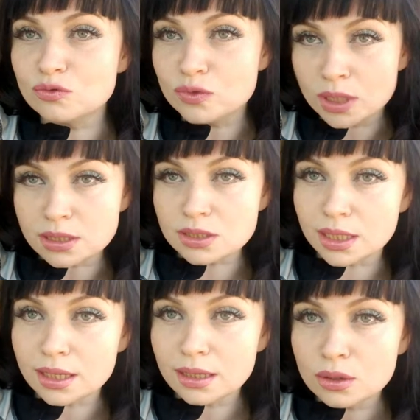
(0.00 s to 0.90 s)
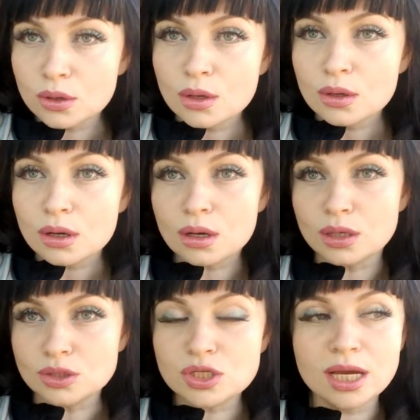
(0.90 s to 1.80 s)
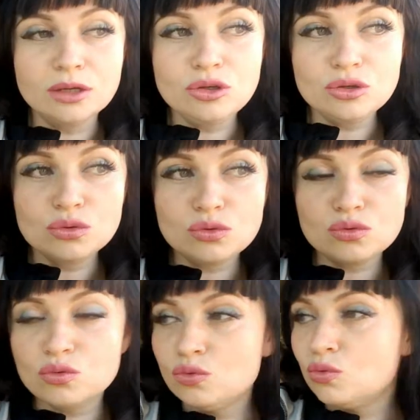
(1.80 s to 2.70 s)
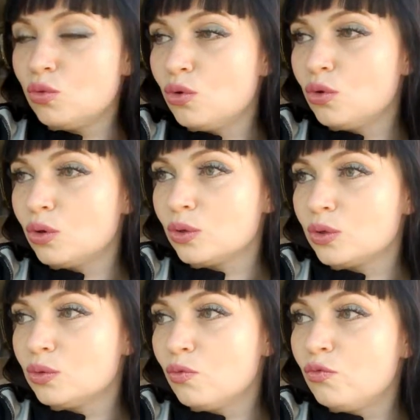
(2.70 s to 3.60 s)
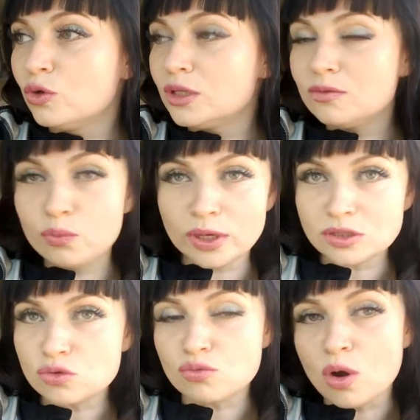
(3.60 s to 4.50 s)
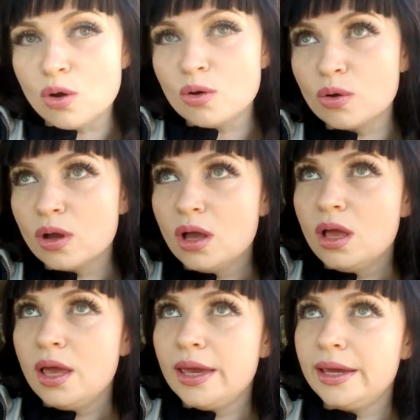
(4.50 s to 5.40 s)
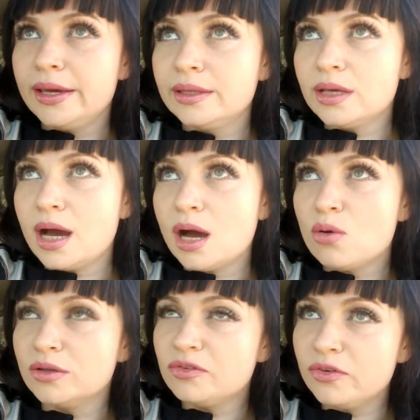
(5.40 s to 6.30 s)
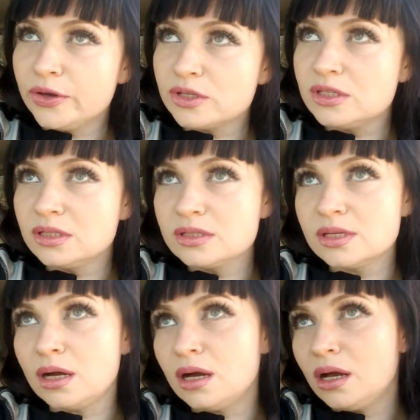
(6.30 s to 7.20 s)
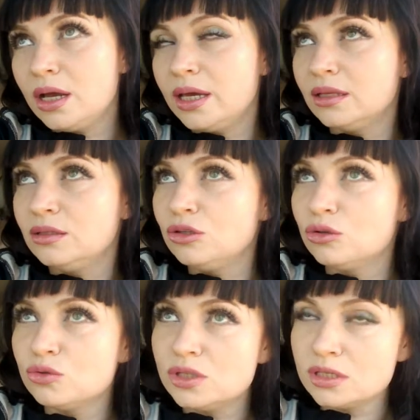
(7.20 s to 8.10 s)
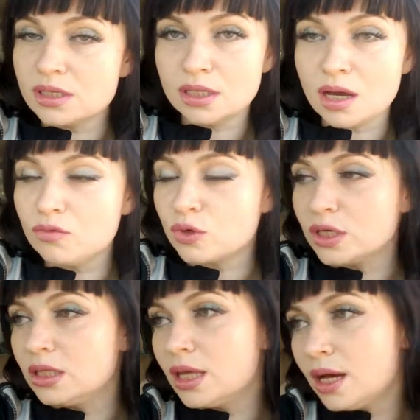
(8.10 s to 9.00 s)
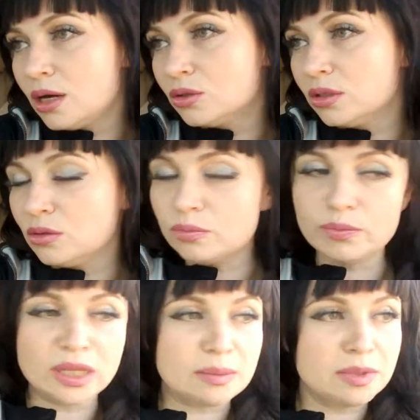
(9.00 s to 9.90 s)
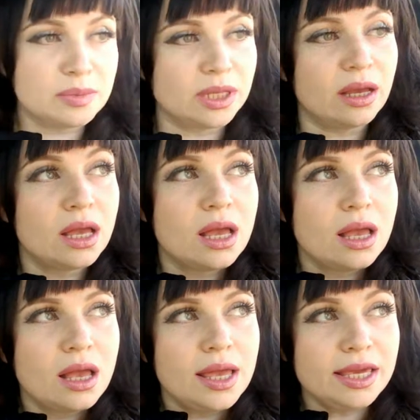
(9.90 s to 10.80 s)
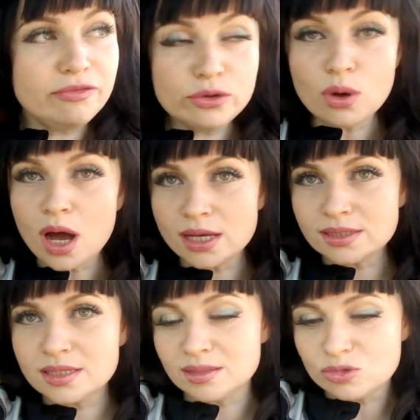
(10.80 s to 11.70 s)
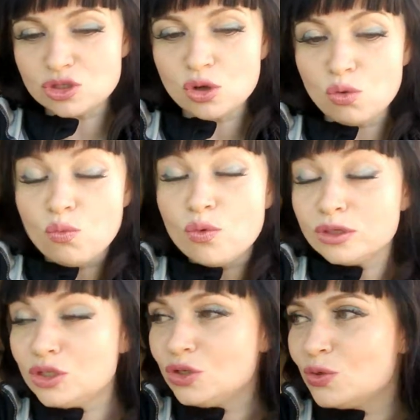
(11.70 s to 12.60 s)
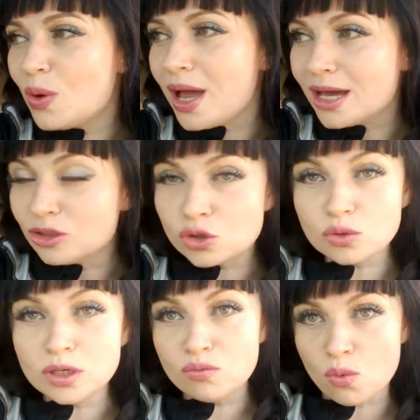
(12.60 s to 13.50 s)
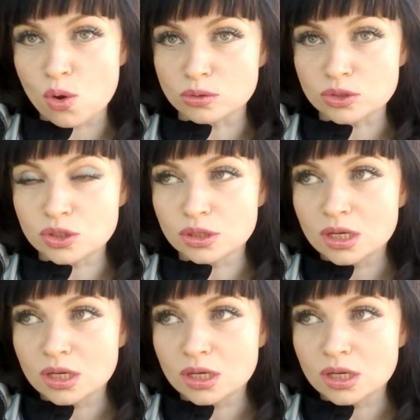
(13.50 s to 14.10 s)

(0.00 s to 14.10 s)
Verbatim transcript: of the day uh, tell you or uh, what went wrong and how unfair things are and you know things are not working out and blah blah blah if you ask them so what do you actually want